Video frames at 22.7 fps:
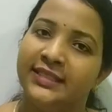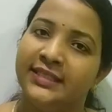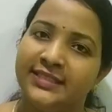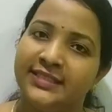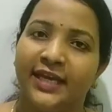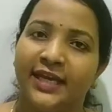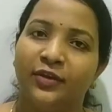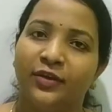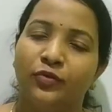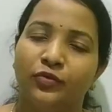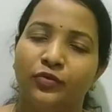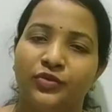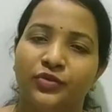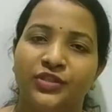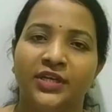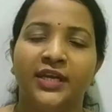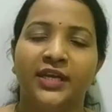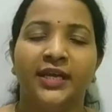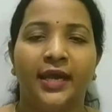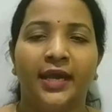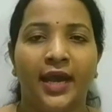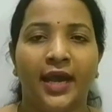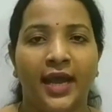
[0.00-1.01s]
zygote,
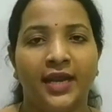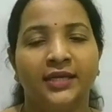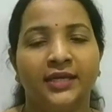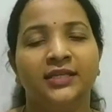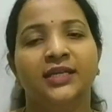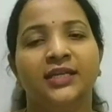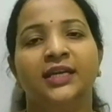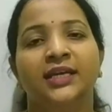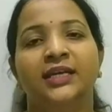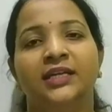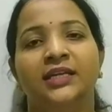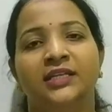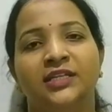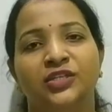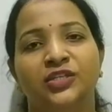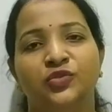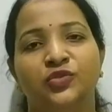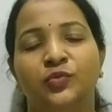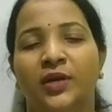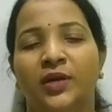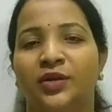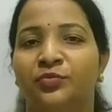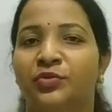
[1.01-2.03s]
and it
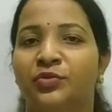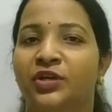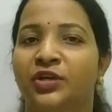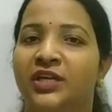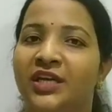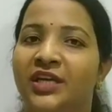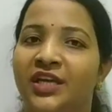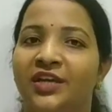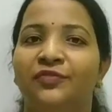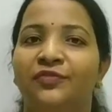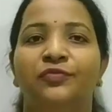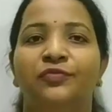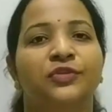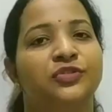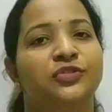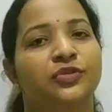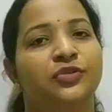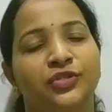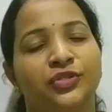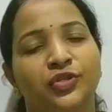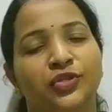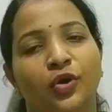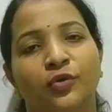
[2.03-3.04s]
is one of the key
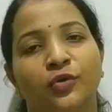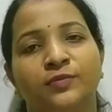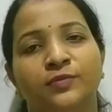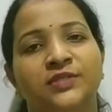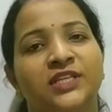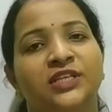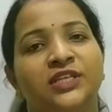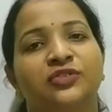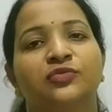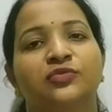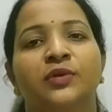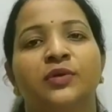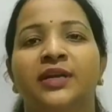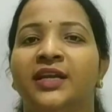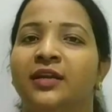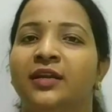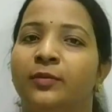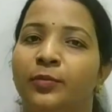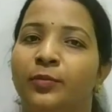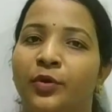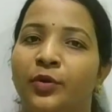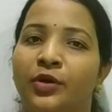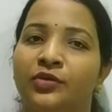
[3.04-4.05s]
features of sexually
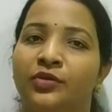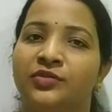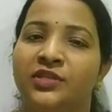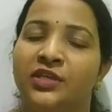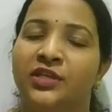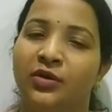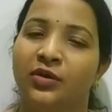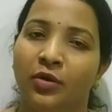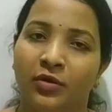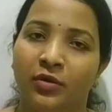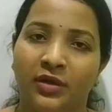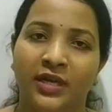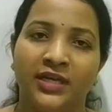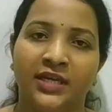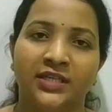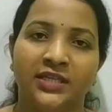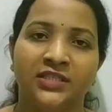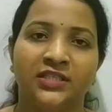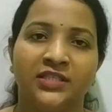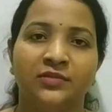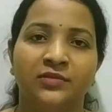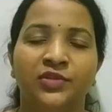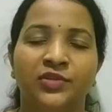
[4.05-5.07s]
reproducing
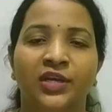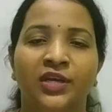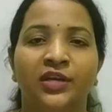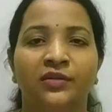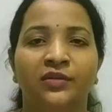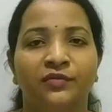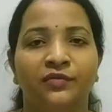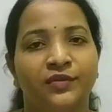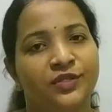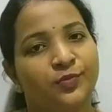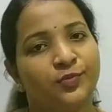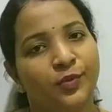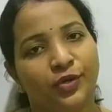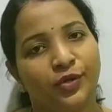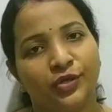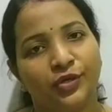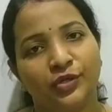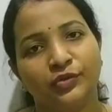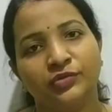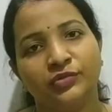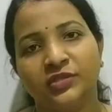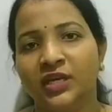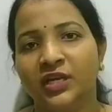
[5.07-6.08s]
organisms which
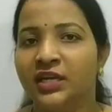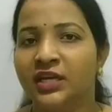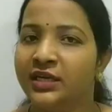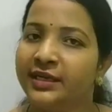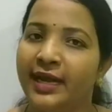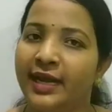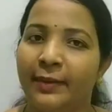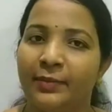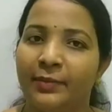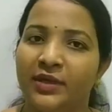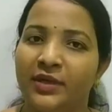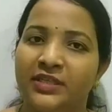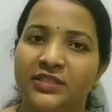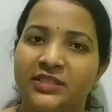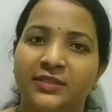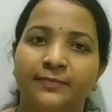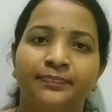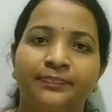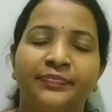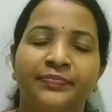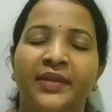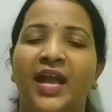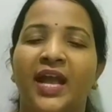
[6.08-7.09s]
produce gametes.
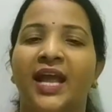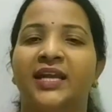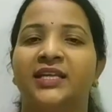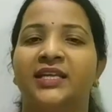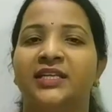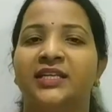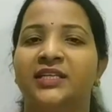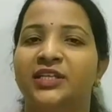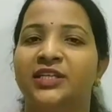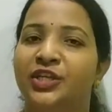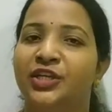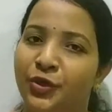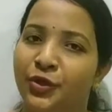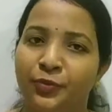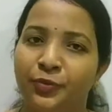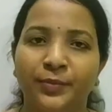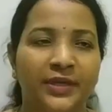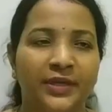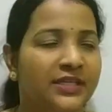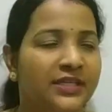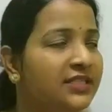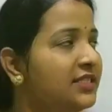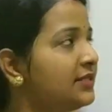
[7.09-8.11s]
And in
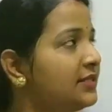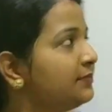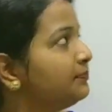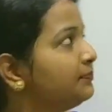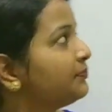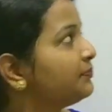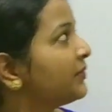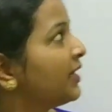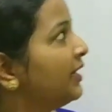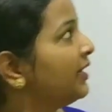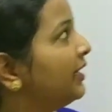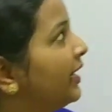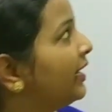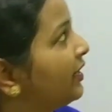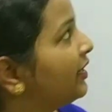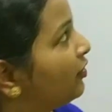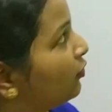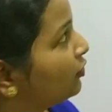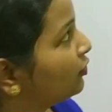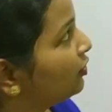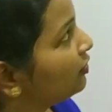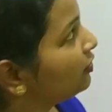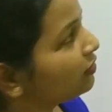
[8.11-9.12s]
humans, like
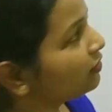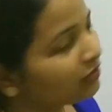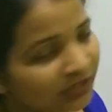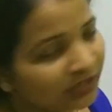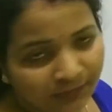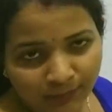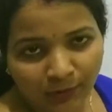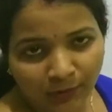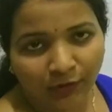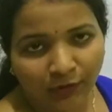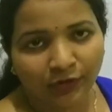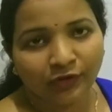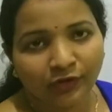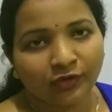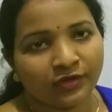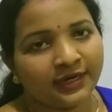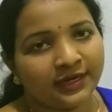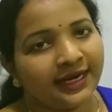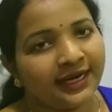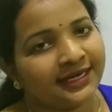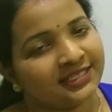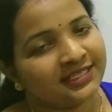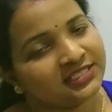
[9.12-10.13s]
other diploid
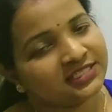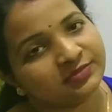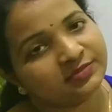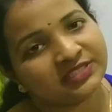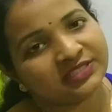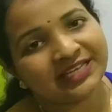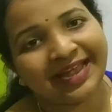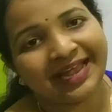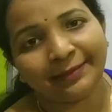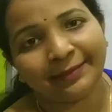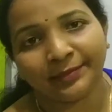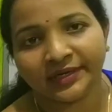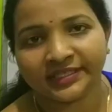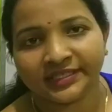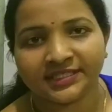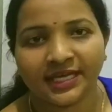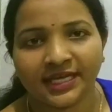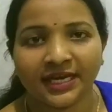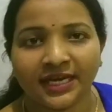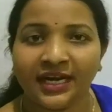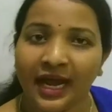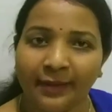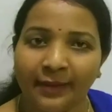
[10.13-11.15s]
organisms, gametes
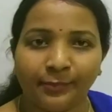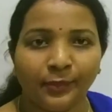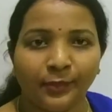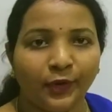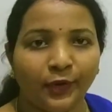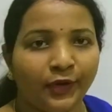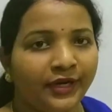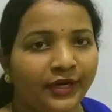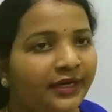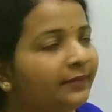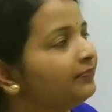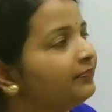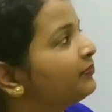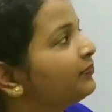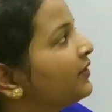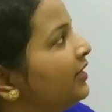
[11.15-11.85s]
are haploid.